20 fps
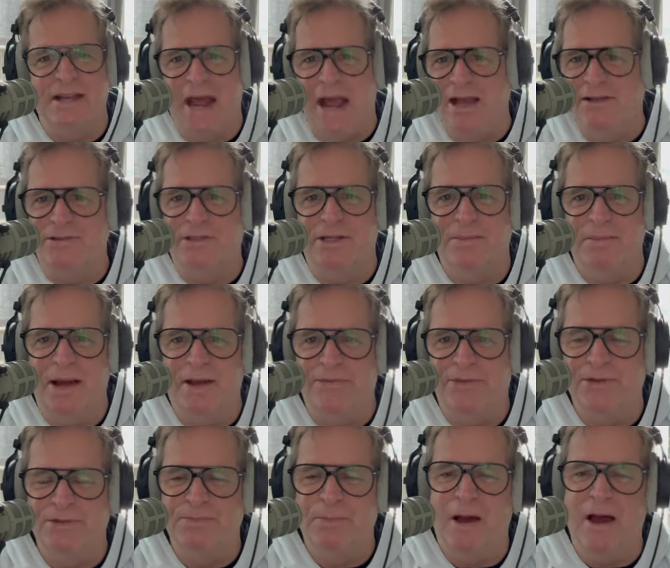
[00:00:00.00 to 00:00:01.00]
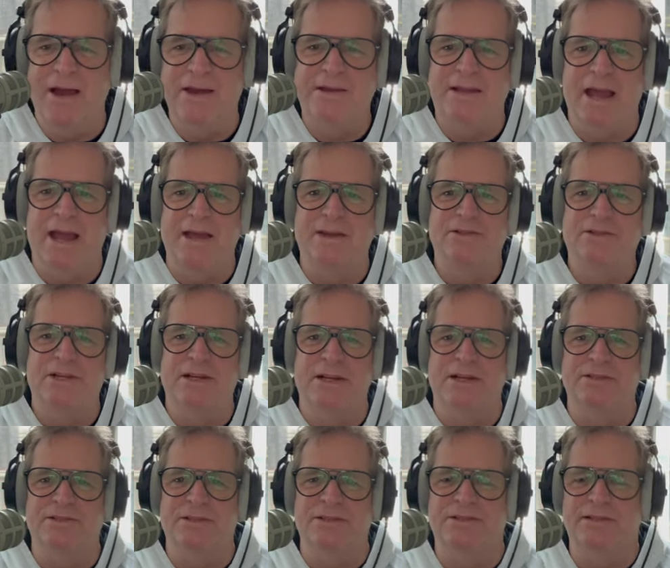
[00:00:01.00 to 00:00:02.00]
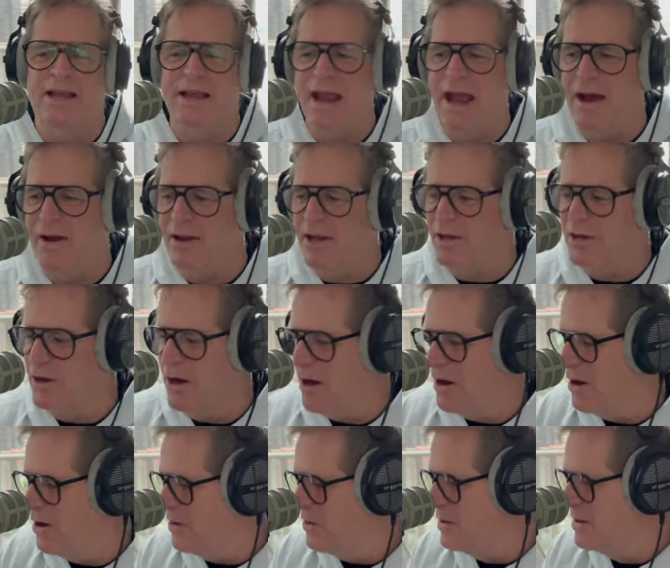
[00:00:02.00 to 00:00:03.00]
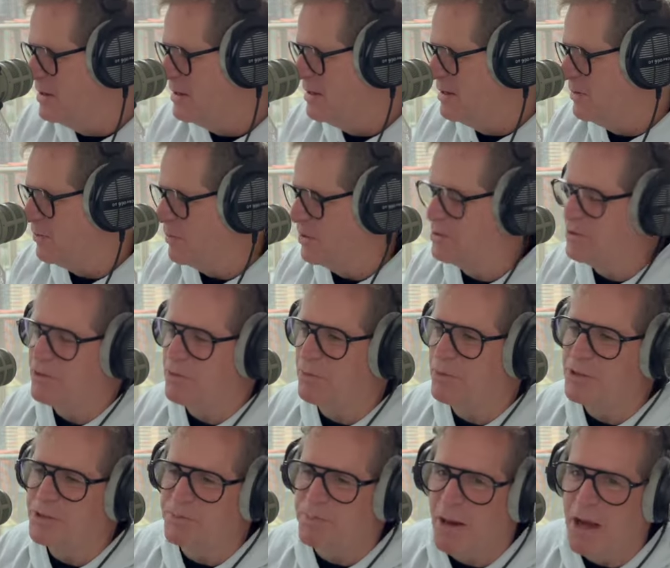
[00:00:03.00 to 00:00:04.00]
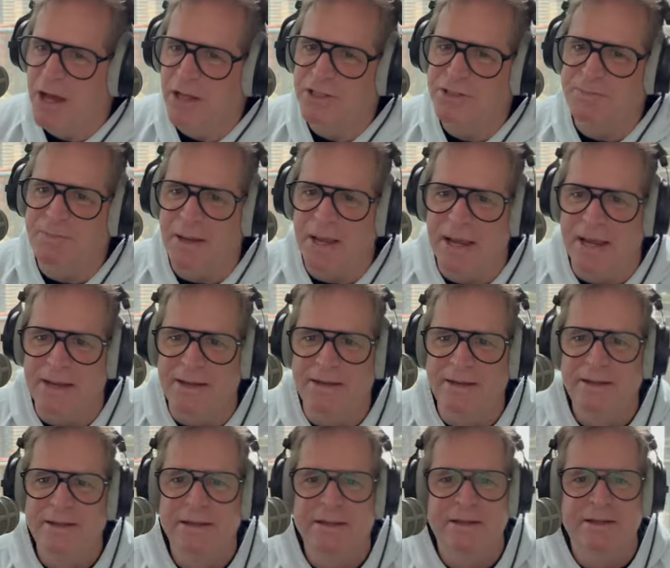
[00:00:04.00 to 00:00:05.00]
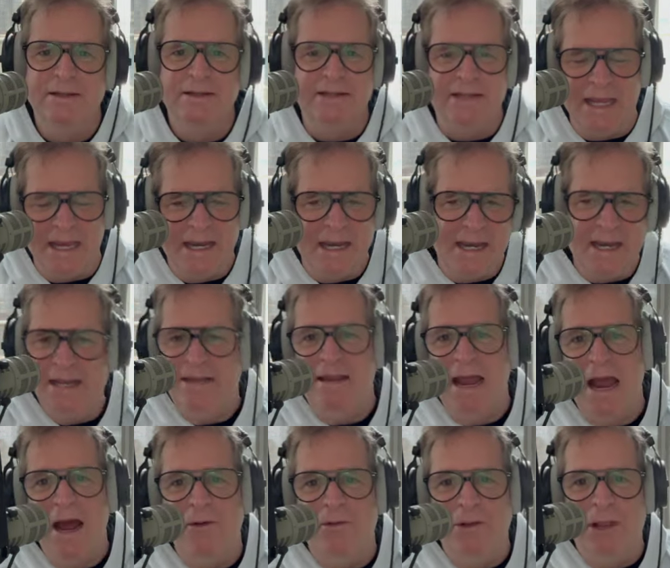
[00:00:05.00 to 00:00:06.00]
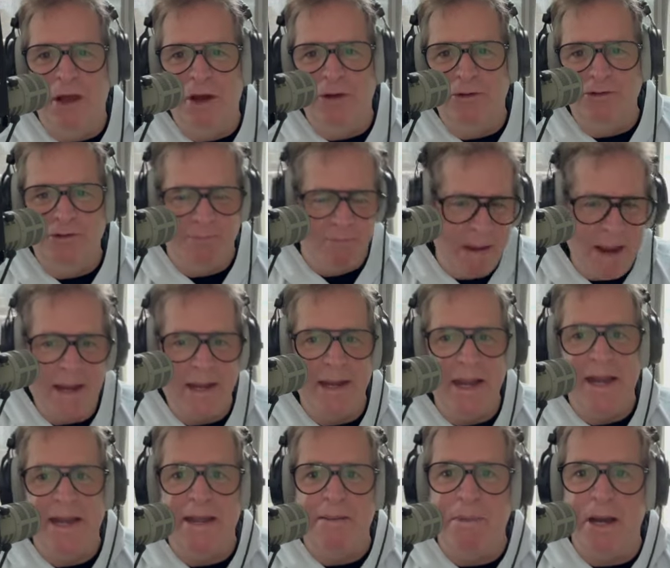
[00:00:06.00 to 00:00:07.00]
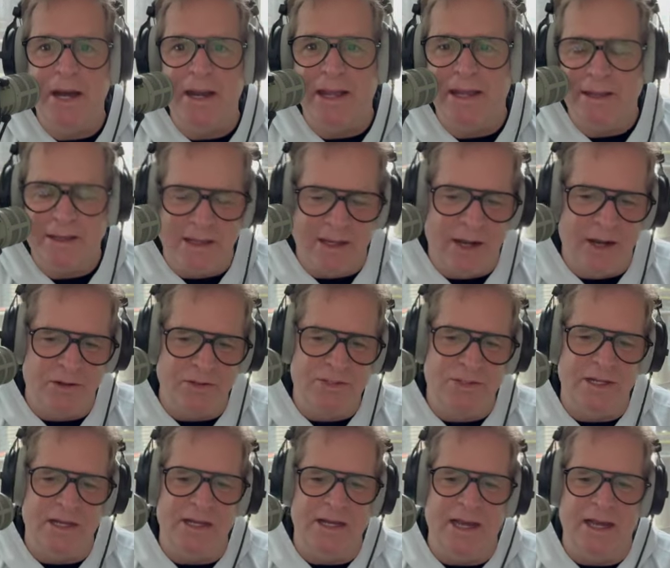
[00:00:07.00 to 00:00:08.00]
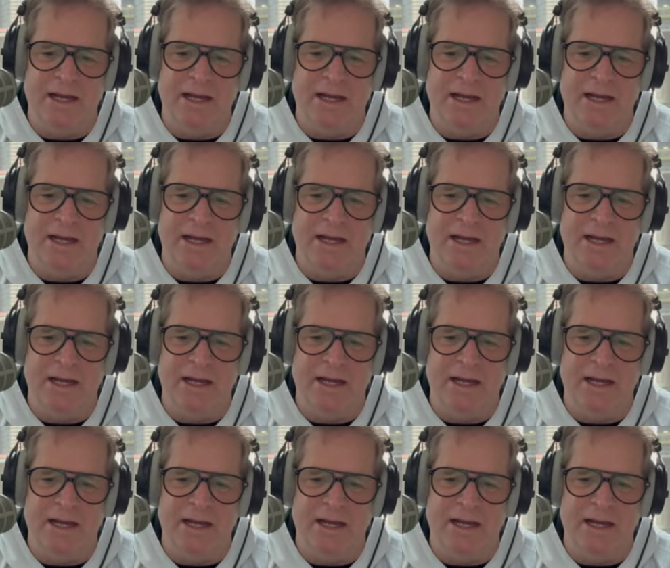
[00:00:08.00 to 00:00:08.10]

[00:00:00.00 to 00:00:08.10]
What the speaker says: ask about this podcast. She doesn't say how'd it go, what's the response been, getting any downloads, making any money. She